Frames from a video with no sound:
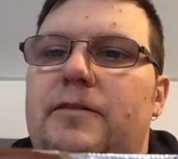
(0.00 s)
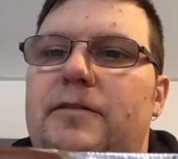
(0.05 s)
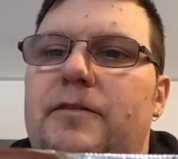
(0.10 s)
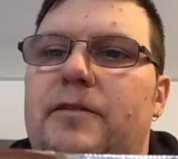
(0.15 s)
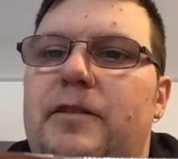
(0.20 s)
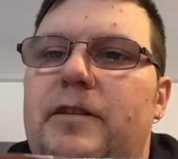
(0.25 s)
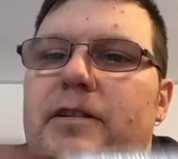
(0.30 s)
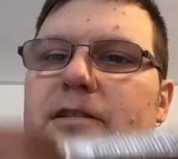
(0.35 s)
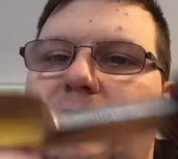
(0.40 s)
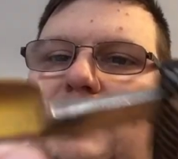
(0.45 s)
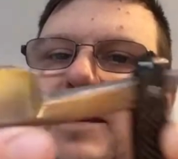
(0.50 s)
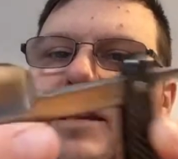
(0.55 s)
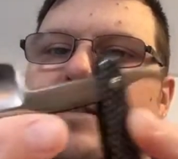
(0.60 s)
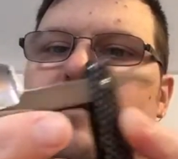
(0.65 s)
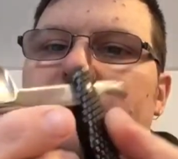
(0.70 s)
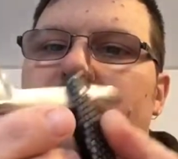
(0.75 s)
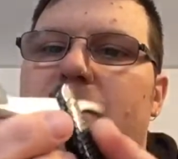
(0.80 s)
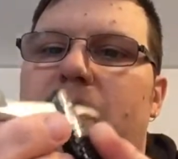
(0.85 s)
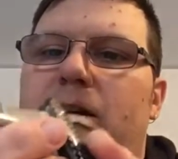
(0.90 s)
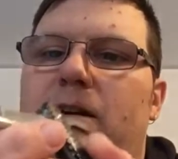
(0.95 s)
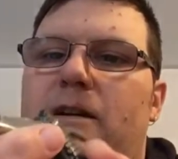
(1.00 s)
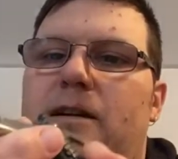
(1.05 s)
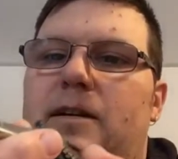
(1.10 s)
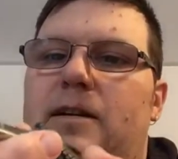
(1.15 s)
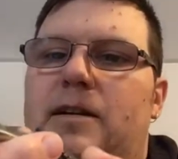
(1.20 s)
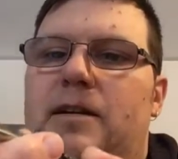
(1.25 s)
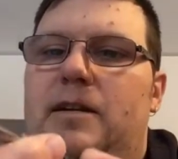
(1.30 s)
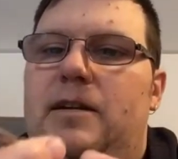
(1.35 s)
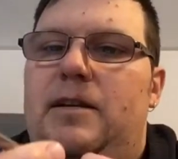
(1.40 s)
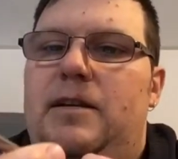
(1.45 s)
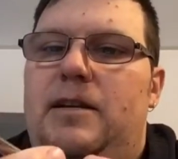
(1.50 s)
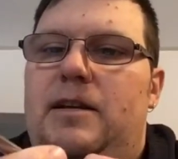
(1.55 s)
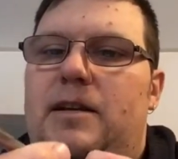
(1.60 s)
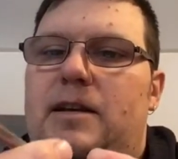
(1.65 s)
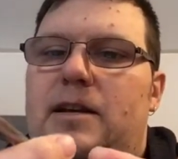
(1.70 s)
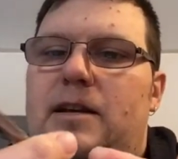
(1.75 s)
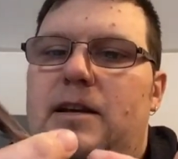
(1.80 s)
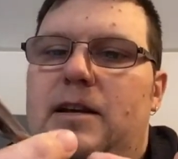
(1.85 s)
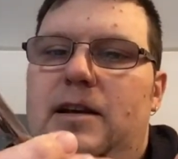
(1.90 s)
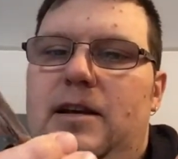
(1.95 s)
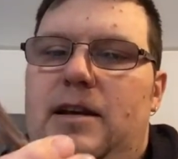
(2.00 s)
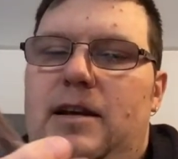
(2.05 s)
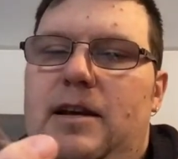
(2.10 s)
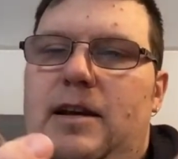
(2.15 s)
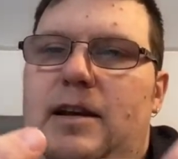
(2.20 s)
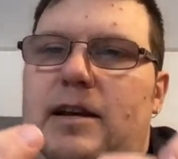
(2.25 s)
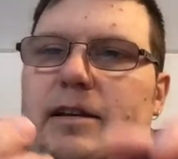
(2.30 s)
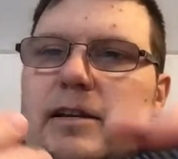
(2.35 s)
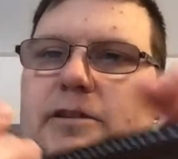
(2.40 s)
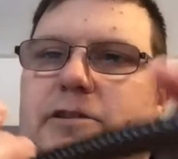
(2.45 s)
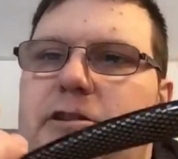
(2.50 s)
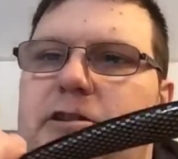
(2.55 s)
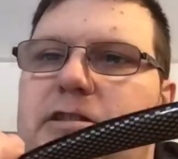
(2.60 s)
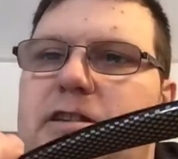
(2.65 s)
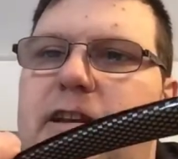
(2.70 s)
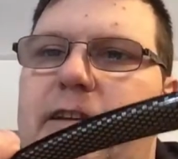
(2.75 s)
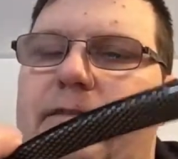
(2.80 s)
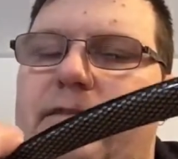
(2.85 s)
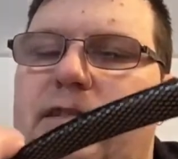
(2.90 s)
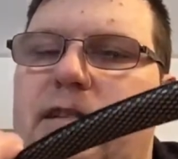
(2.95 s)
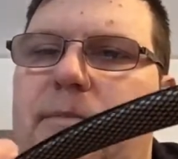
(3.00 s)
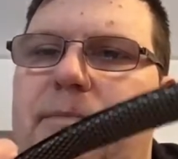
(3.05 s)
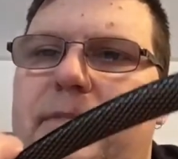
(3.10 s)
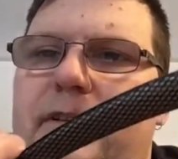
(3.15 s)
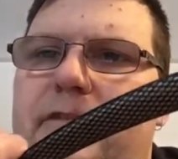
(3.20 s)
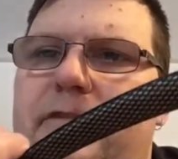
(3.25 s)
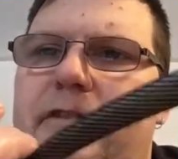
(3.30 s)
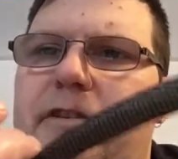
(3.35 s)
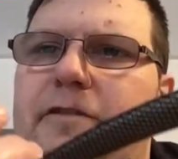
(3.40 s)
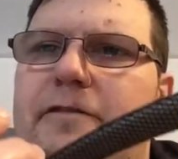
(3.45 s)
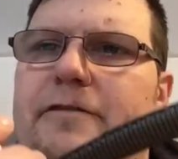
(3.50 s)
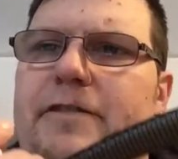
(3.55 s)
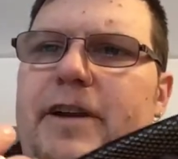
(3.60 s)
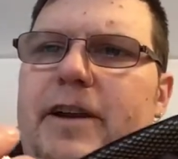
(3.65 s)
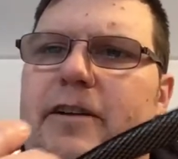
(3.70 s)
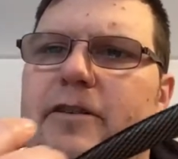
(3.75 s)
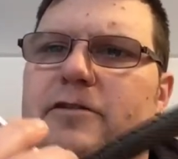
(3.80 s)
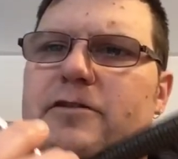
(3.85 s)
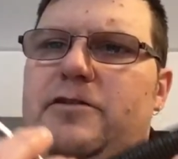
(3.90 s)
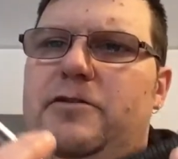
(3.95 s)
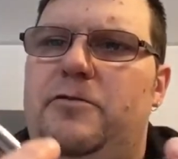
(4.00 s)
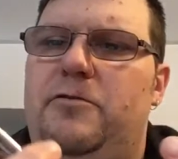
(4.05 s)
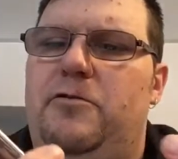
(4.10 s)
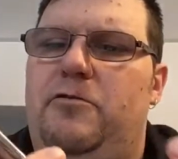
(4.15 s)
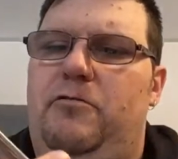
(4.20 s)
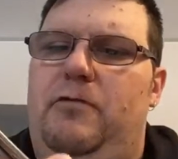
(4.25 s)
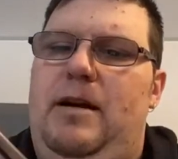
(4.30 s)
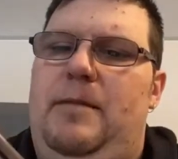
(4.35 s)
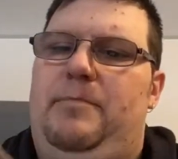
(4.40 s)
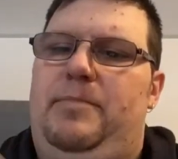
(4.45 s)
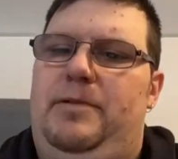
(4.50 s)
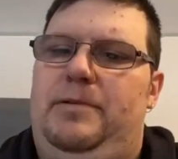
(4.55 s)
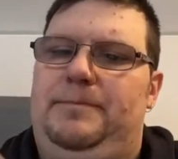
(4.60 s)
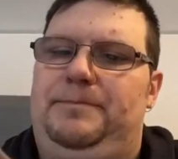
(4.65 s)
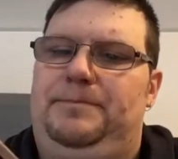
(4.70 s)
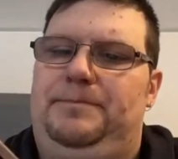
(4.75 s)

You can see them there. It just gives something for your fingers to grip.